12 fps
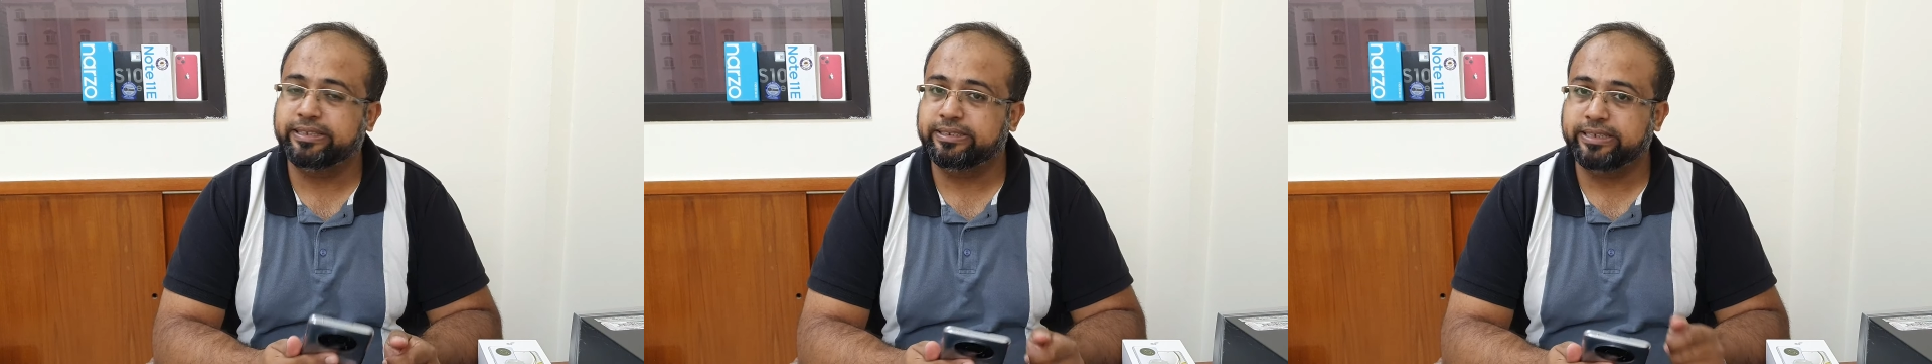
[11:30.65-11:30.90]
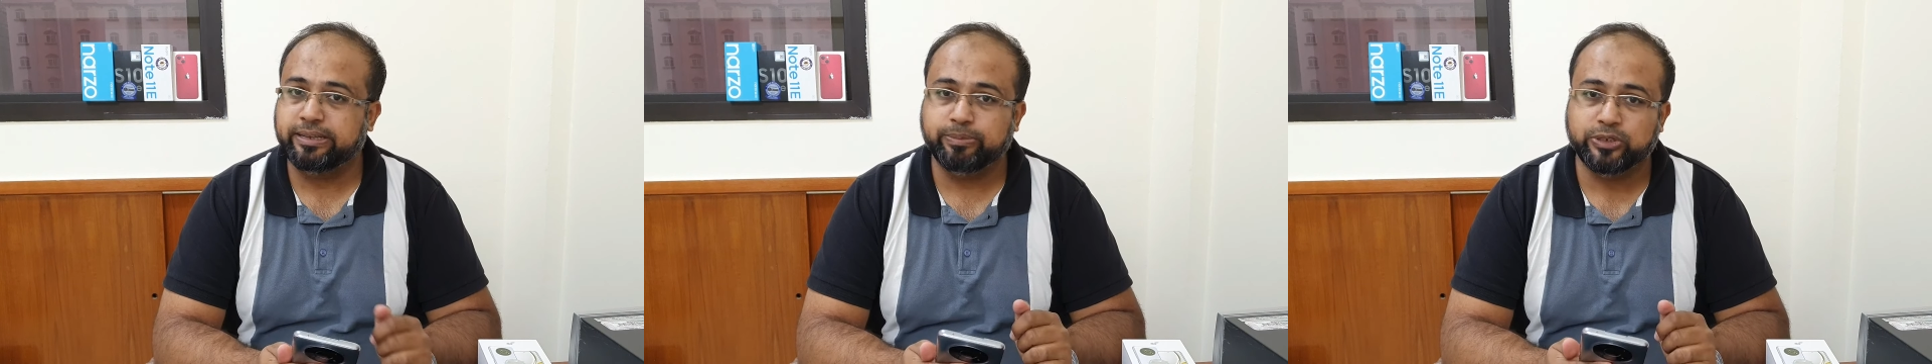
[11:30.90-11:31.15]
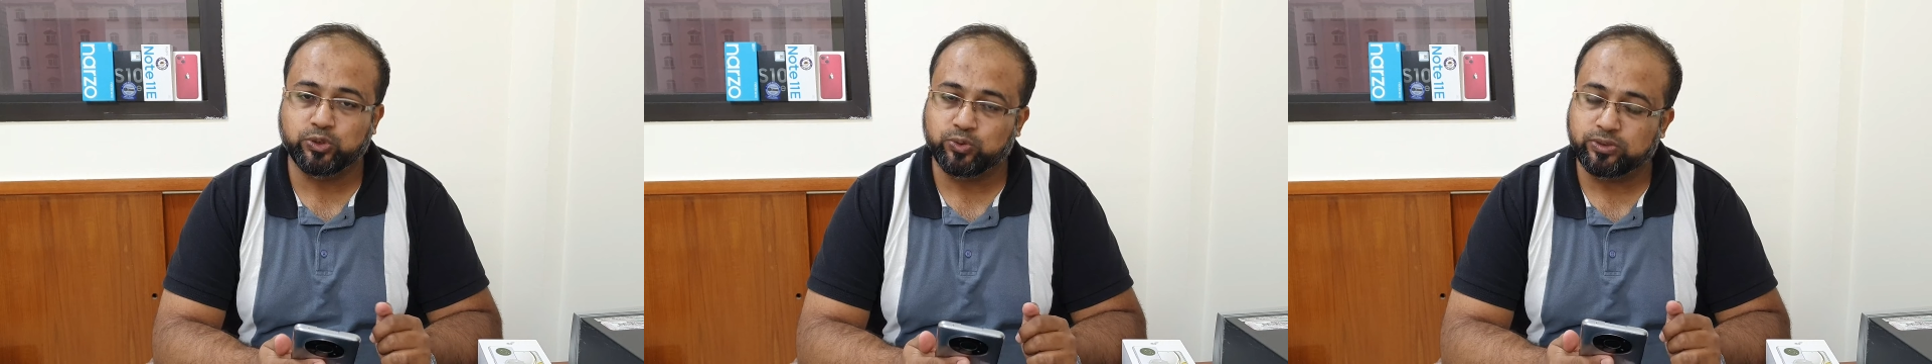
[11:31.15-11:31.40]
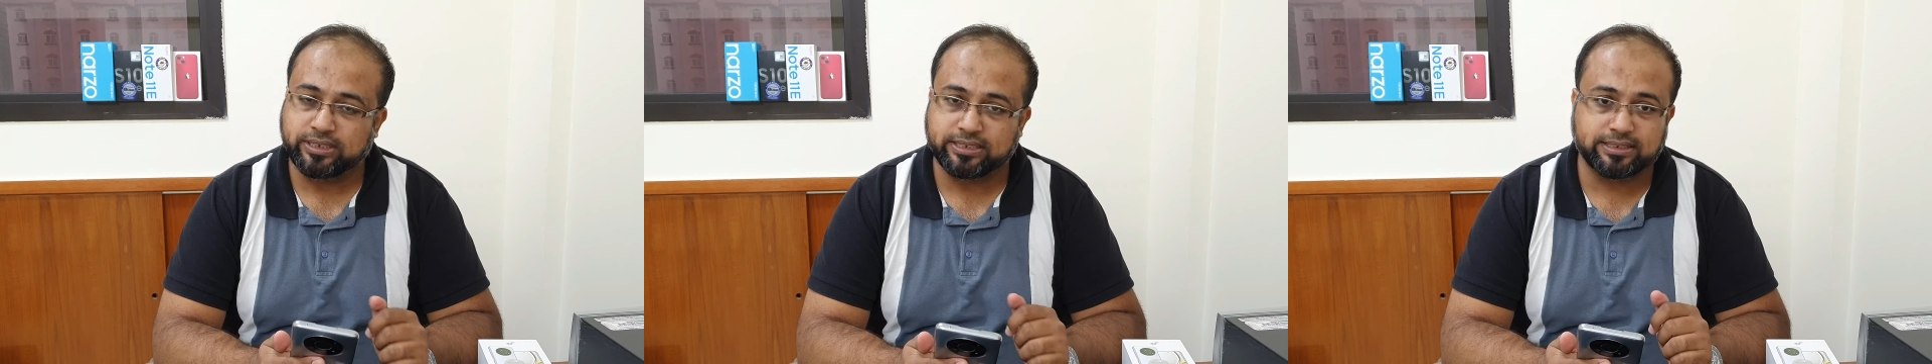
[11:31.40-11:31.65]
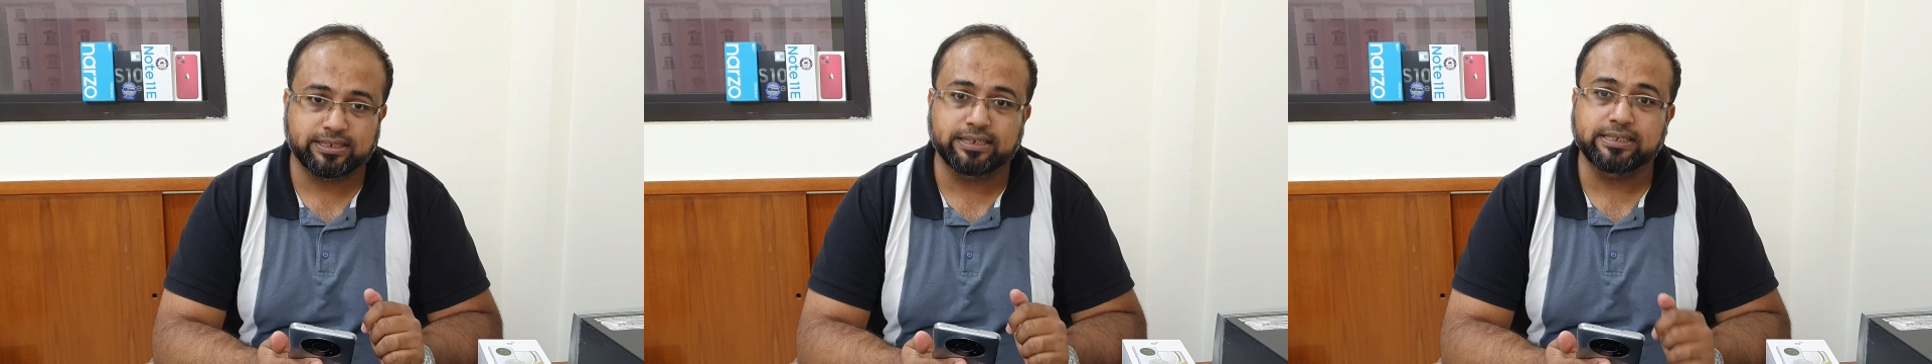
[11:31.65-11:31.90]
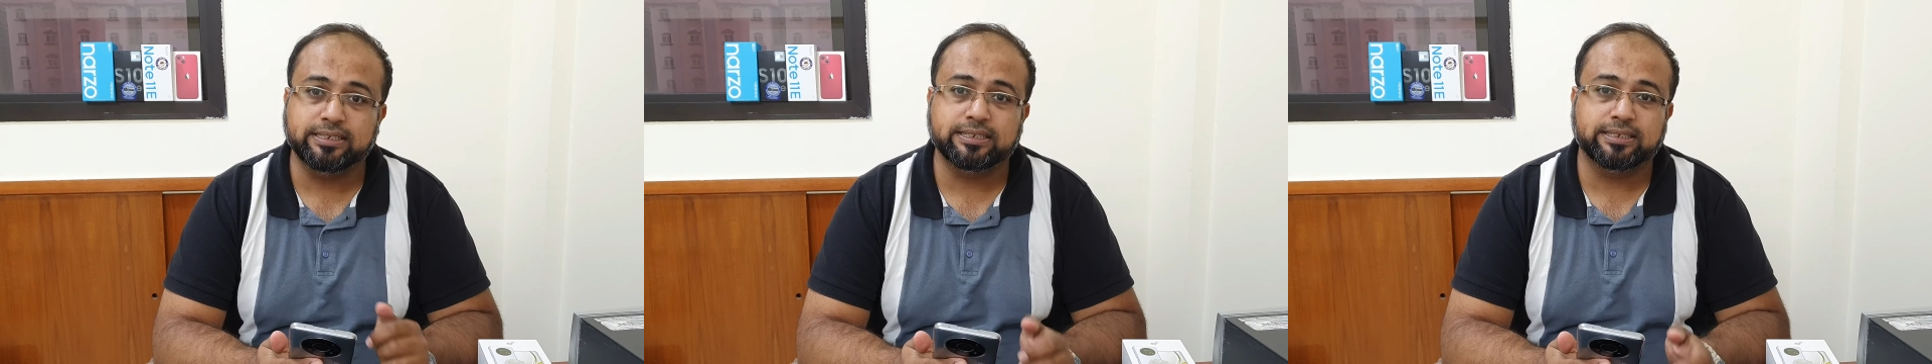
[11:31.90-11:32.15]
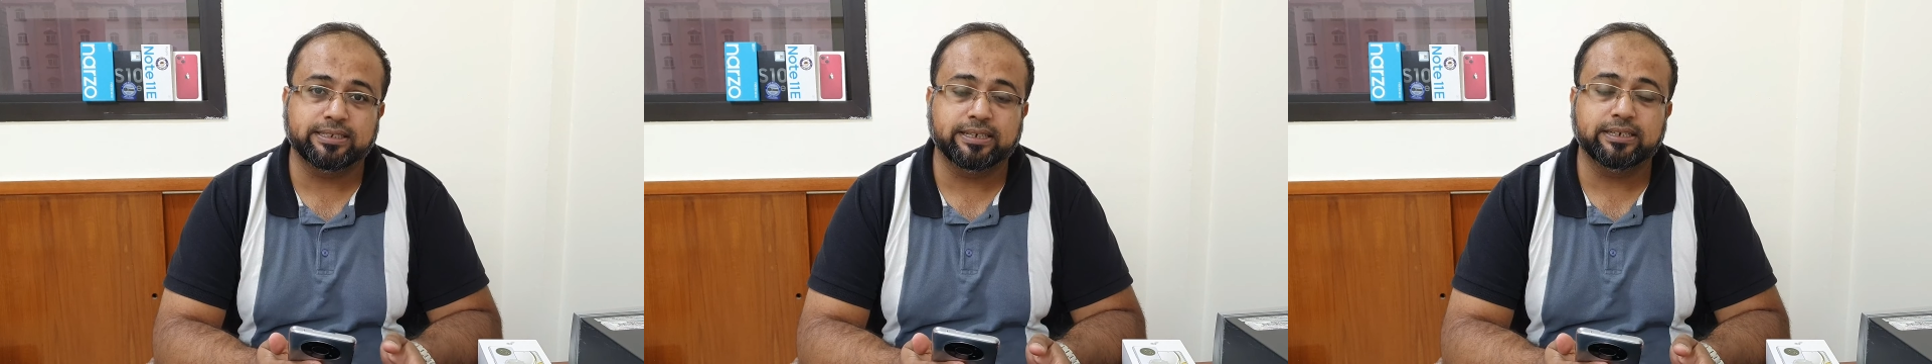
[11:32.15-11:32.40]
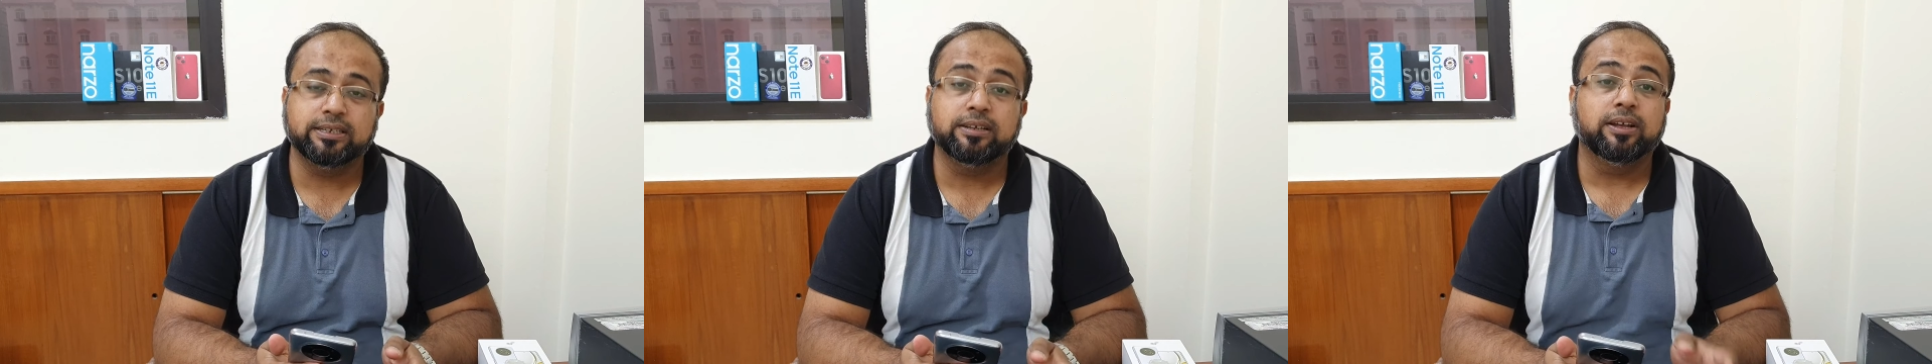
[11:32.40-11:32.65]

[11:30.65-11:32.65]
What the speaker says: same issue is consistent.